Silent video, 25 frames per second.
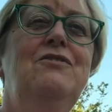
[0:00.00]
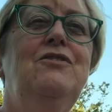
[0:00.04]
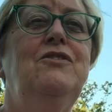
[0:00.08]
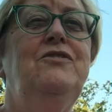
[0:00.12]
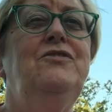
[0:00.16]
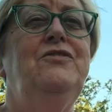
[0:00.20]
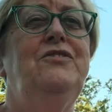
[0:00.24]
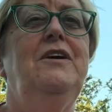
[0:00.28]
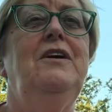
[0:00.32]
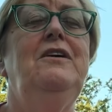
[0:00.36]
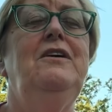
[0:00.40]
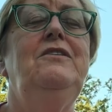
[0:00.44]
of,
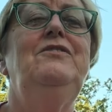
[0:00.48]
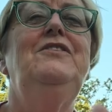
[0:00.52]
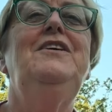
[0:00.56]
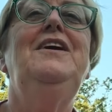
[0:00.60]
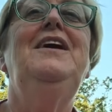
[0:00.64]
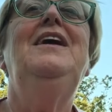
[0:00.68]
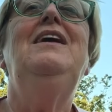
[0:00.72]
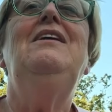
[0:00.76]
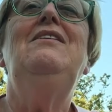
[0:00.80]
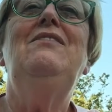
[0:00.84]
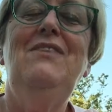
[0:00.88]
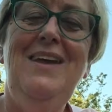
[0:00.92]

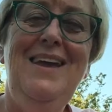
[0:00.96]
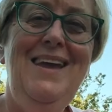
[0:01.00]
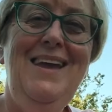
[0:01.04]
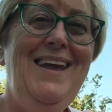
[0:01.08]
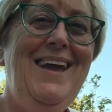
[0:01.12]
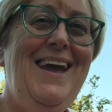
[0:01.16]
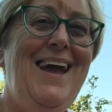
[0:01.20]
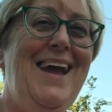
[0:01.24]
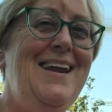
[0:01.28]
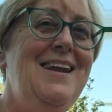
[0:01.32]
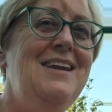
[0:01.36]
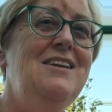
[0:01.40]
of
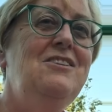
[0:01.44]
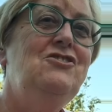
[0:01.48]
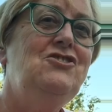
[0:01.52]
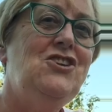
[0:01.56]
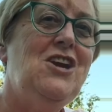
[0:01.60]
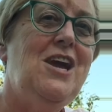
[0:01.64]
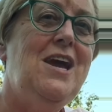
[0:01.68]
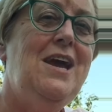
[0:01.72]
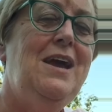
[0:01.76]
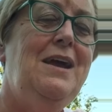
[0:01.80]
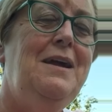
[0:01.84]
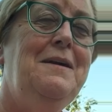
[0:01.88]
giving
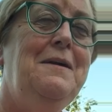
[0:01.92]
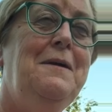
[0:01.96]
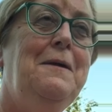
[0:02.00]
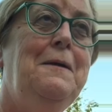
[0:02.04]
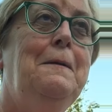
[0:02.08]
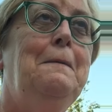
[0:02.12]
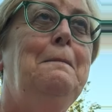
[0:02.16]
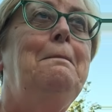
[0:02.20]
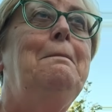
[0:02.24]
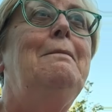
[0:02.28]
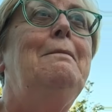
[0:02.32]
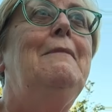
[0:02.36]
energy
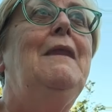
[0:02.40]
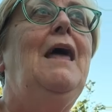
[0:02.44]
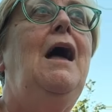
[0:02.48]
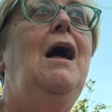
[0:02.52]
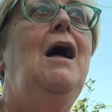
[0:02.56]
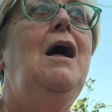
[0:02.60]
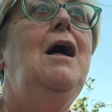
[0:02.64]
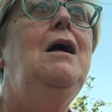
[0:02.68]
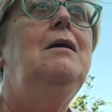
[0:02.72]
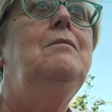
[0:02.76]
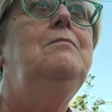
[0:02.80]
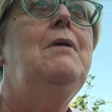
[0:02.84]

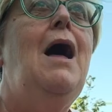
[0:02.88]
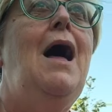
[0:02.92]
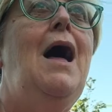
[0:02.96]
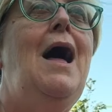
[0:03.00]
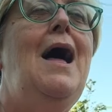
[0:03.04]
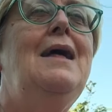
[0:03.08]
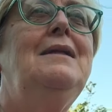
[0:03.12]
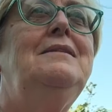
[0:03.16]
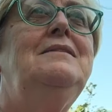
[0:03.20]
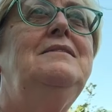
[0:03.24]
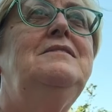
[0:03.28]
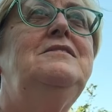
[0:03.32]
um,
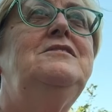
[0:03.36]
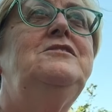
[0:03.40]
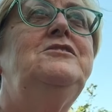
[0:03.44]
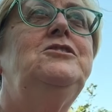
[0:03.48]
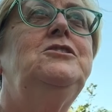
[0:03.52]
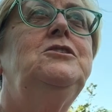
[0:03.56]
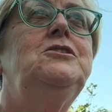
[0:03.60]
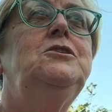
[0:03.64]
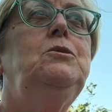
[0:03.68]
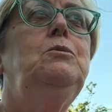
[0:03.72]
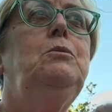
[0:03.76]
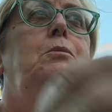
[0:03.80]
and
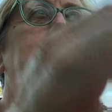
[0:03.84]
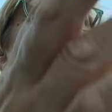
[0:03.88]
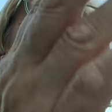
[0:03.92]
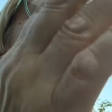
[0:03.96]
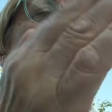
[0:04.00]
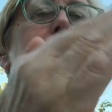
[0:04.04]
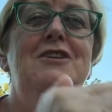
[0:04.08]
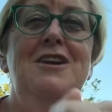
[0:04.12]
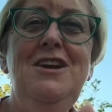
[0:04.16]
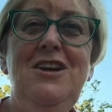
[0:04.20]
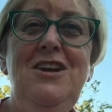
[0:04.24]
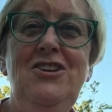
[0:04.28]
to
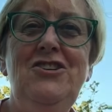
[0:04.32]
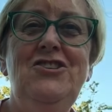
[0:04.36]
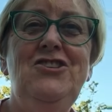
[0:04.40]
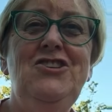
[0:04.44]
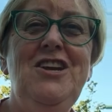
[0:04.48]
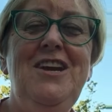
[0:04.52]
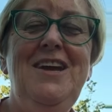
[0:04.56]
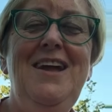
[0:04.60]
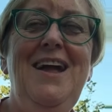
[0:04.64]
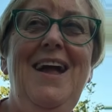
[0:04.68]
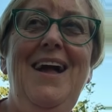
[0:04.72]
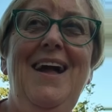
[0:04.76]

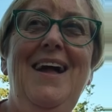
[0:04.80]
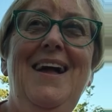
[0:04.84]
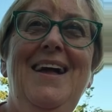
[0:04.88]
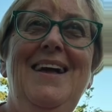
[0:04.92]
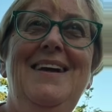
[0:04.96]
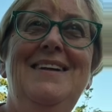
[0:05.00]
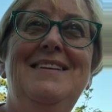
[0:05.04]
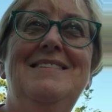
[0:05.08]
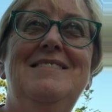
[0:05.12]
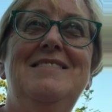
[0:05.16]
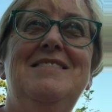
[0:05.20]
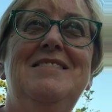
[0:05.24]

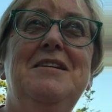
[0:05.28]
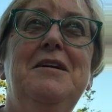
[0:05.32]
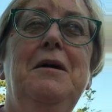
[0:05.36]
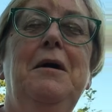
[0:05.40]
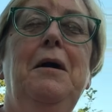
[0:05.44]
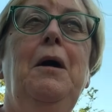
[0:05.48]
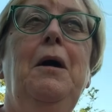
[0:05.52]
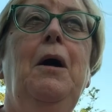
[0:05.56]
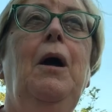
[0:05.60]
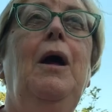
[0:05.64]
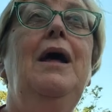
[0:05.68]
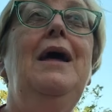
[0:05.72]
appreciate
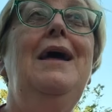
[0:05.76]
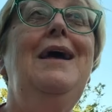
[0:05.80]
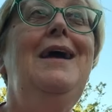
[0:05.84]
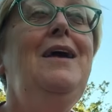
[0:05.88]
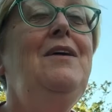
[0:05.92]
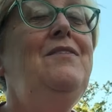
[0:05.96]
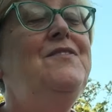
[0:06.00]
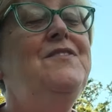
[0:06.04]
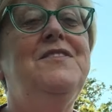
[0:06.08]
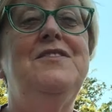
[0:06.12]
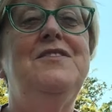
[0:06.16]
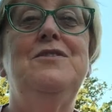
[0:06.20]

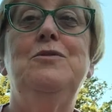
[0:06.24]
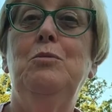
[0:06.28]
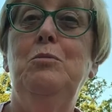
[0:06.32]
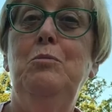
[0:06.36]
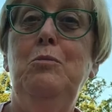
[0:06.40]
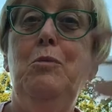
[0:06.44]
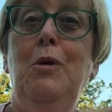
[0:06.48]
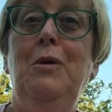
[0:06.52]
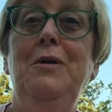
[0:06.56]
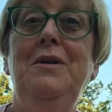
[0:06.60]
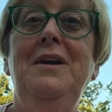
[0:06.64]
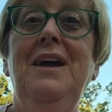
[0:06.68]
if
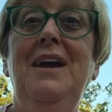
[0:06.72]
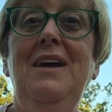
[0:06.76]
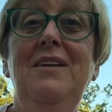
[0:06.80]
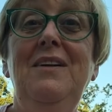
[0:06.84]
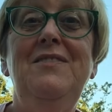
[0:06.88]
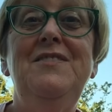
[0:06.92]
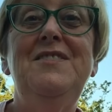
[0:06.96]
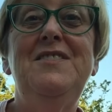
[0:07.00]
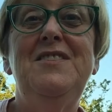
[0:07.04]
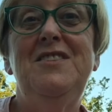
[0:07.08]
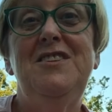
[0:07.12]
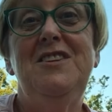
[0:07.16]
someone
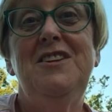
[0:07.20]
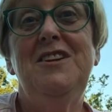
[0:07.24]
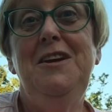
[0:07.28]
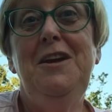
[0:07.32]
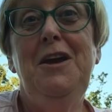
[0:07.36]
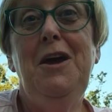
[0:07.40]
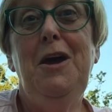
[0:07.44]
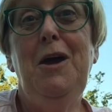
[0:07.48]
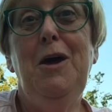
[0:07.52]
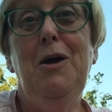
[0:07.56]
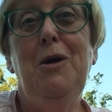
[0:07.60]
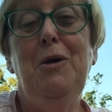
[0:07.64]
gives to
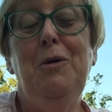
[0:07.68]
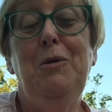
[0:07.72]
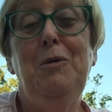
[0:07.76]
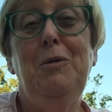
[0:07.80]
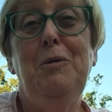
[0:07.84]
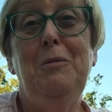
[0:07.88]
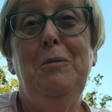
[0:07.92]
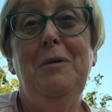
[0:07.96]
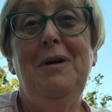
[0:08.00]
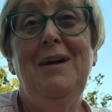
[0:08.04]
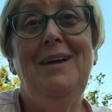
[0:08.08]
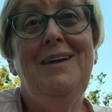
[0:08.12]
you.
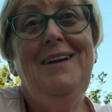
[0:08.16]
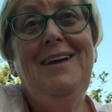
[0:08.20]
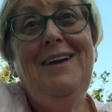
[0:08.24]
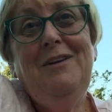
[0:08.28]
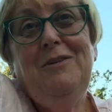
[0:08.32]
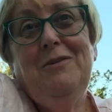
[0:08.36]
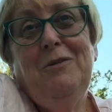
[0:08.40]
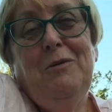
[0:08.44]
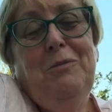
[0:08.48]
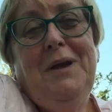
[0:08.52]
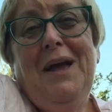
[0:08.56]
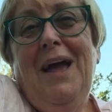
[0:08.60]
You
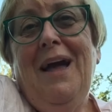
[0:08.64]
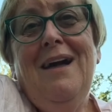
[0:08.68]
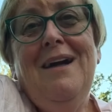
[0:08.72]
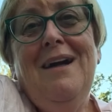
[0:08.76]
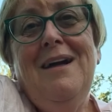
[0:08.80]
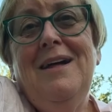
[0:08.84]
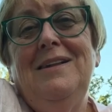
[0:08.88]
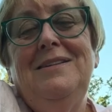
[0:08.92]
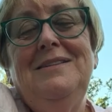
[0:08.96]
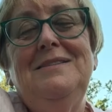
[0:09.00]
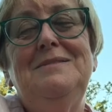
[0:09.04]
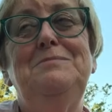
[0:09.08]
know, we
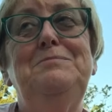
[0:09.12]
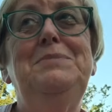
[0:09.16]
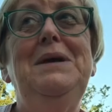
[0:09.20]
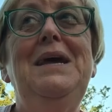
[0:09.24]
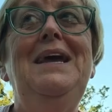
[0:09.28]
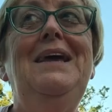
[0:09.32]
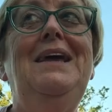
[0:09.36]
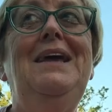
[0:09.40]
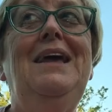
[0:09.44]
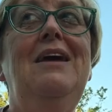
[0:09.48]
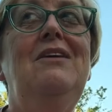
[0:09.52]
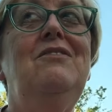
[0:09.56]
can't
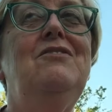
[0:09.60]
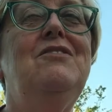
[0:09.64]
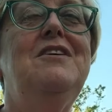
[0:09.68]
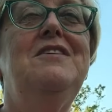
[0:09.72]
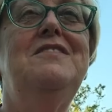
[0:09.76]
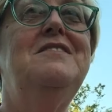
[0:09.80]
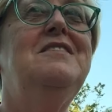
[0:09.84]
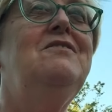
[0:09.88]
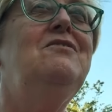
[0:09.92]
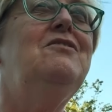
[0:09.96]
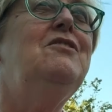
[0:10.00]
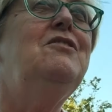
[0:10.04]
be
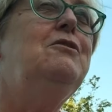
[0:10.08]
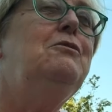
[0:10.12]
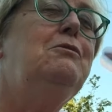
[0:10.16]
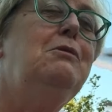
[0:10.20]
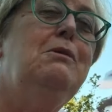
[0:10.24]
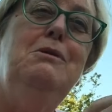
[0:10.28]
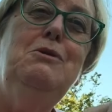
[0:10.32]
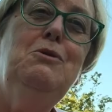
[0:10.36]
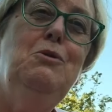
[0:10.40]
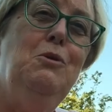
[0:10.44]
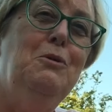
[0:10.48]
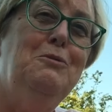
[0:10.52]
givers if there
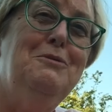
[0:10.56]
are no